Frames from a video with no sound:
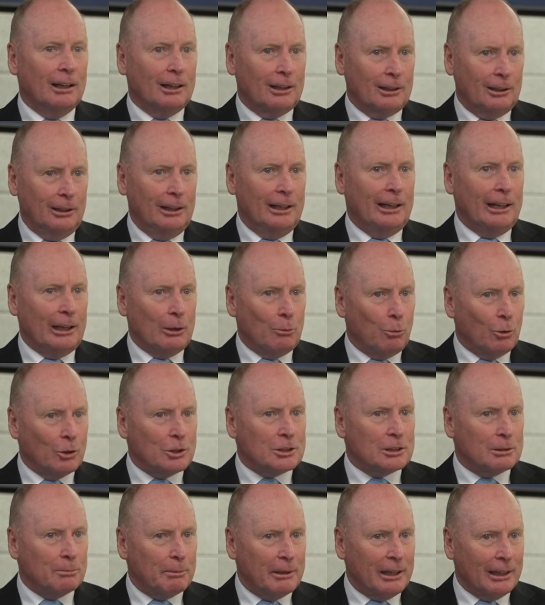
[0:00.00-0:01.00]
clearly
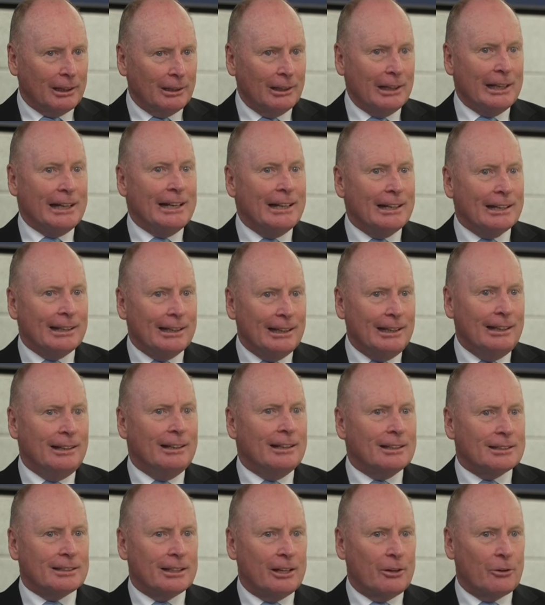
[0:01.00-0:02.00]
wants to be a leader in
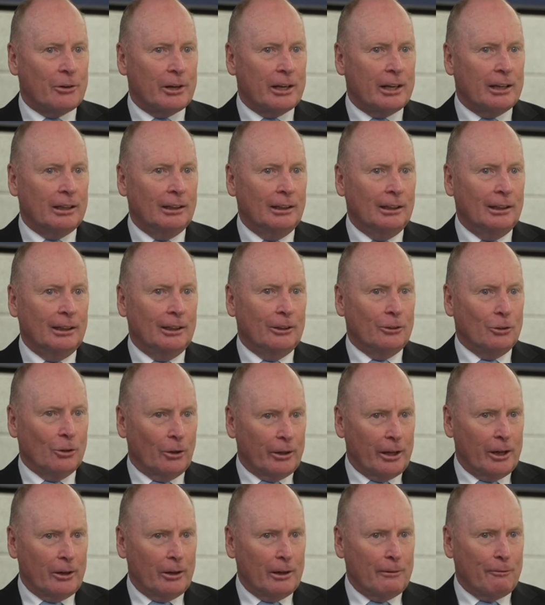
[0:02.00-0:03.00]
this area, not
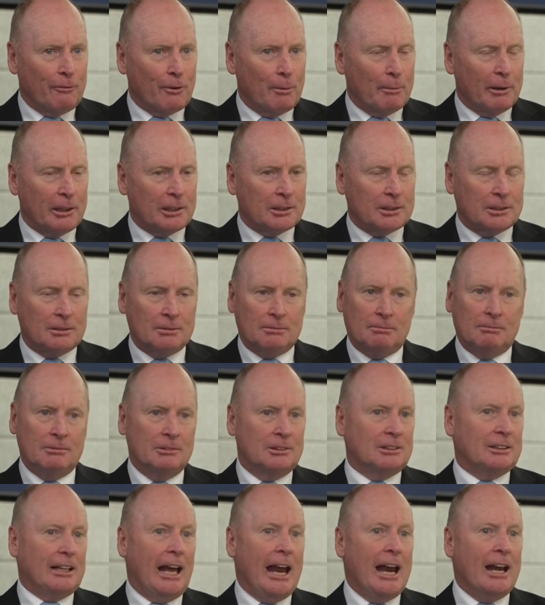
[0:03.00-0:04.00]
only from its
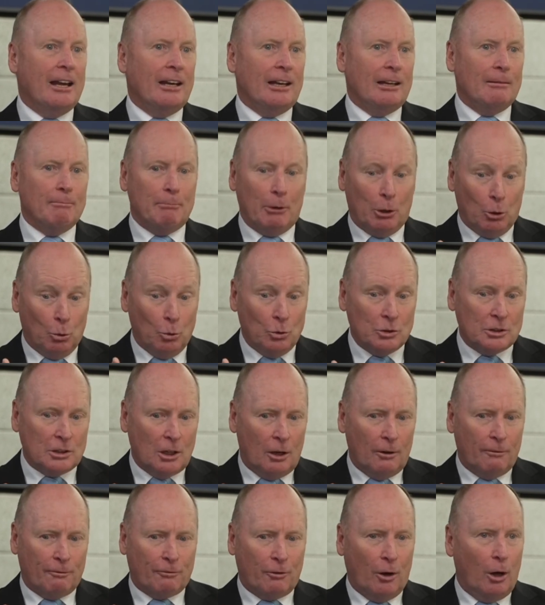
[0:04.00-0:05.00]
standing, but
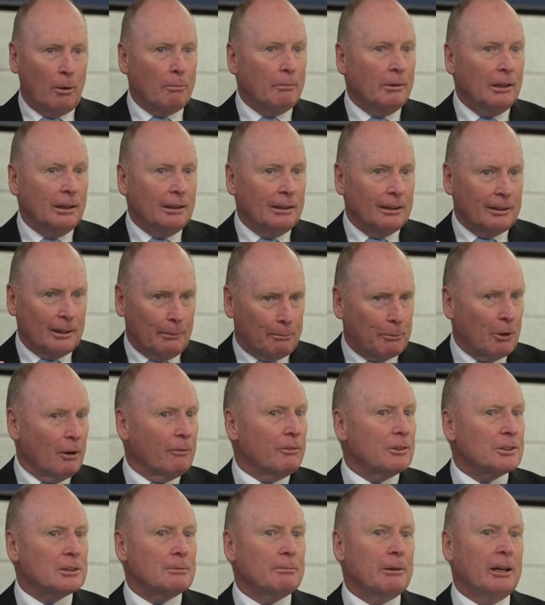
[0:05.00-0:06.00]
also from the
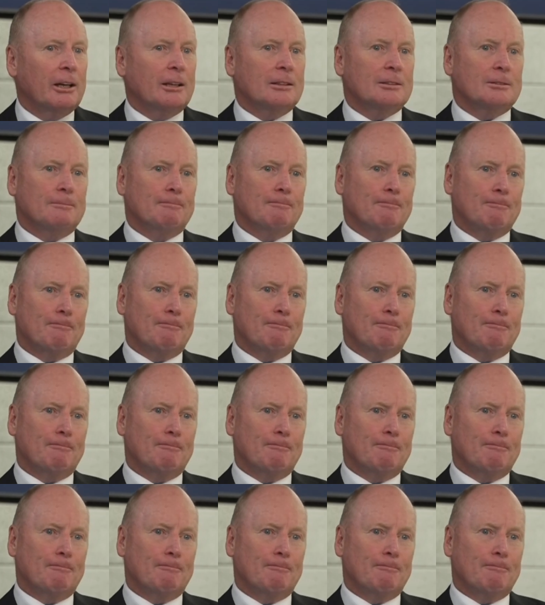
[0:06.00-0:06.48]
profits it makes?